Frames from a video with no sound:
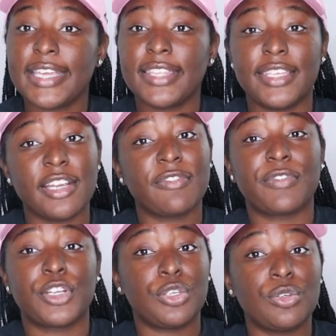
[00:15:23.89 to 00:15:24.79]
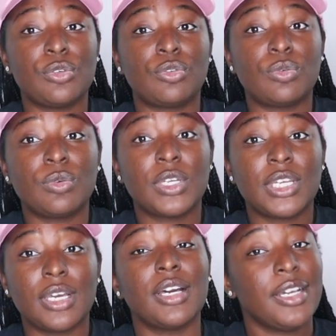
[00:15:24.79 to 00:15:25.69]
there for you
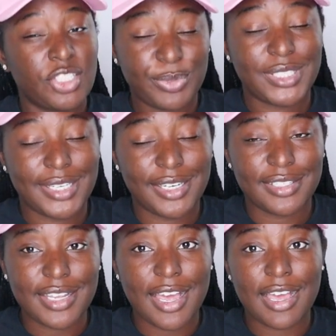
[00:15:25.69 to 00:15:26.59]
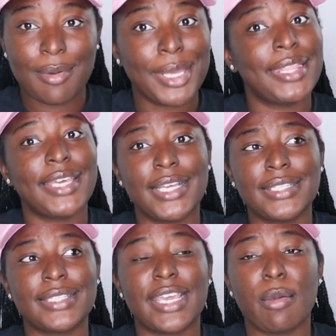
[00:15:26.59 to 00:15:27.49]
one hundred percent of the time, and
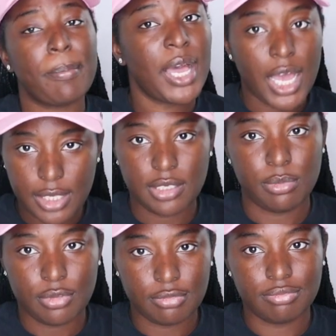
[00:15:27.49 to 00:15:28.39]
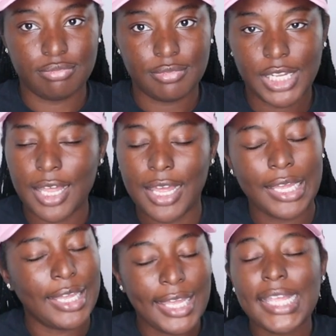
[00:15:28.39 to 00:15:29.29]
that's impossible.
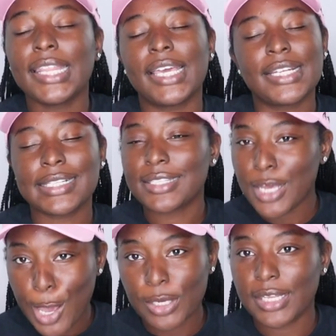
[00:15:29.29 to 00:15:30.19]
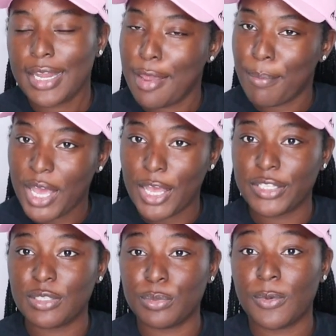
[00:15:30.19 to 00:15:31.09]
That is totally
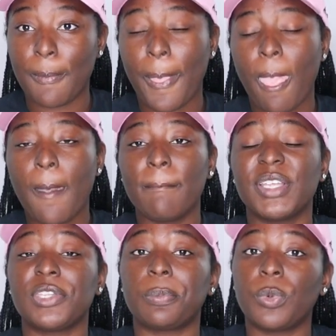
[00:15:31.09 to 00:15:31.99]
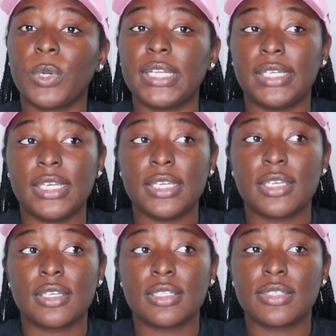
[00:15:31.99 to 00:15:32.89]
impossible. But the point
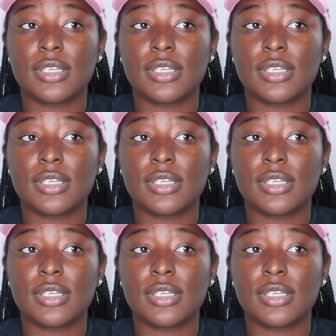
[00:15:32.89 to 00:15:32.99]
is,